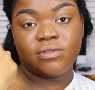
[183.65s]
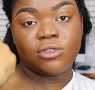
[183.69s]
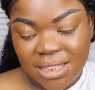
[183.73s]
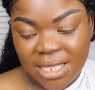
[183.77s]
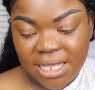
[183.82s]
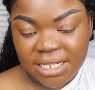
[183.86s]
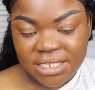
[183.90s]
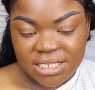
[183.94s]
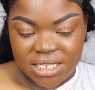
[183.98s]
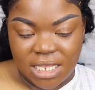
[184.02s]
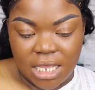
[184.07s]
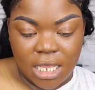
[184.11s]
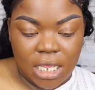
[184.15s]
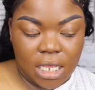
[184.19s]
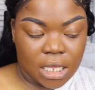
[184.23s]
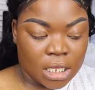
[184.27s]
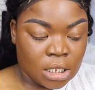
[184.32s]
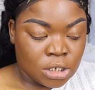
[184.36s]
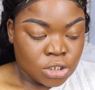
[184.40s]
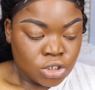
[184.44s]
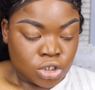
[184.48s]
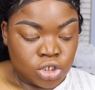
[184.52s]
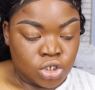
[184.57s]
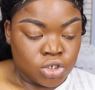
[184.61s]
Let's get
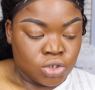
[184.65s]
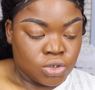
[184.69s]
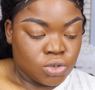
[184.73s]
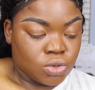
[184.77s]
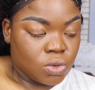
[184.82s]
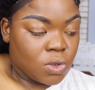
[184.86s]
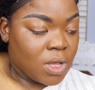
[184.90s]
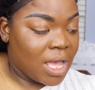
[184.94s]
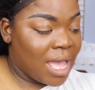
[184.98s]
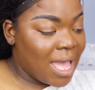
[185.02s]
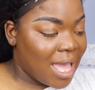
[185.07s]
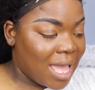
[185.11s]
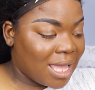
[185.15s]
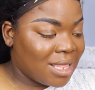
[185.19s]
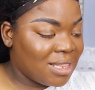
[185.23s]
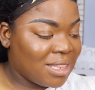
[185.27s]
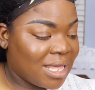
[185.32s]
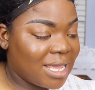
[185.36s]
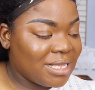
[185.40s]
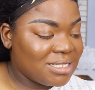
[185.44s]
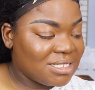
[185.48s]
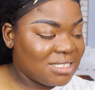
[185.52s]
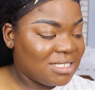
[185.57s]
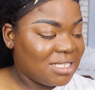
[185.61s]
into
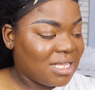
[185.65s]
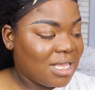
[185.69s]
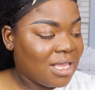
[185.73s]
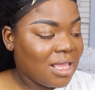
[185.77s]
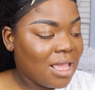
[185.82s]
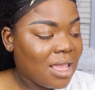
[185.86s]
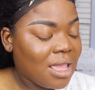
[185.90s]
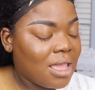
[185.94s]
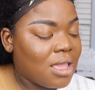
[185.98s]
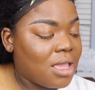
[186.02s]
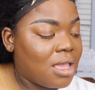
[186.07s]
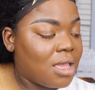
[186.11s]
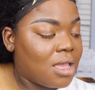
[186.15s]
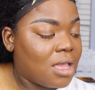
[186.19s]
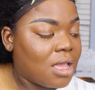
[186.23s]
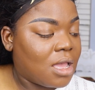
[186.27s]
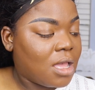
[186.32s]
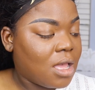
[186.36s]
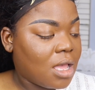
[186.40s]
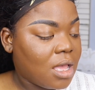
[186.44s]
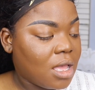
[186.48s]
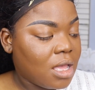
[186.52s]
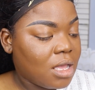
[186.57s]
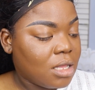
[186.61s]
highlighting and
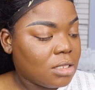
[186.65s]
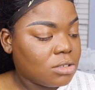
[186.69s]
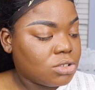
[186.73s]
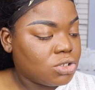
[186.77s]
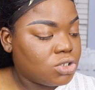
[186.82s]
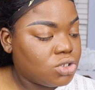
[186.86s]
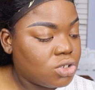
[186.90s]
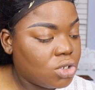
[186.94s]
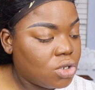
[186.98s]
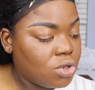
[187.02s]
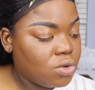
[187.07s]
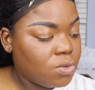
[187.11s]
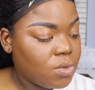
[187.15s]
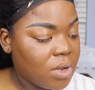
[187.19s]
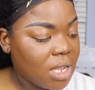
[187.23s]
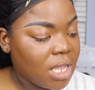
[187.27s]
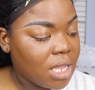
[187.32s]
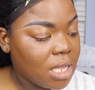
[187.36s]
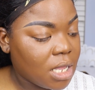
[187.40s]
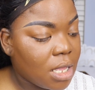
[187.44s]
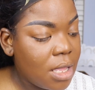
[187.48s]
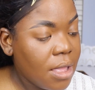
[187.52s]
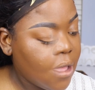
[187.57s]
contouring.